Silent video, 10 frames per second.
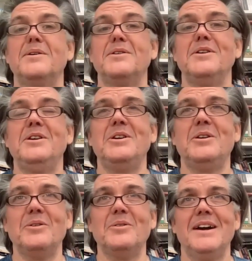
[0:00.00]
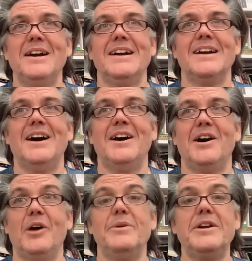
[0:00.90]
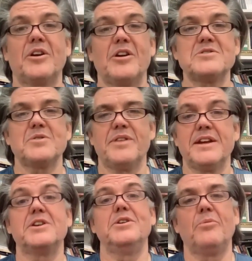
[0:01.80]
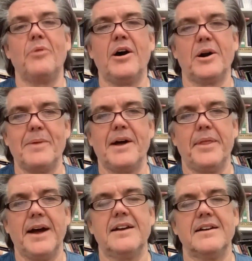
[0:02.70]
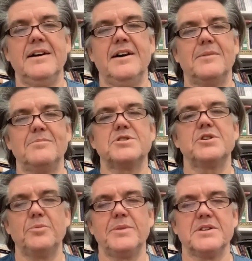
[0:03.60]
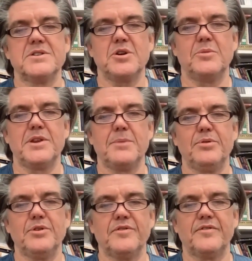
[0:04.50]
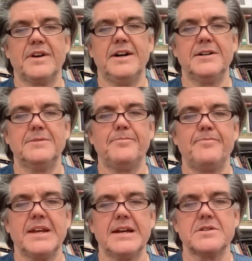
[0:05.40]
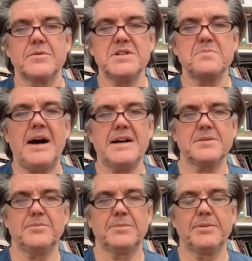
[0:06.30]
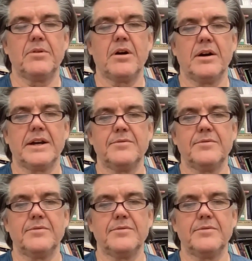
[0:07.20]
you, a reader could also think you're wrong about that. Show me the proof. And so it is possible to be wrong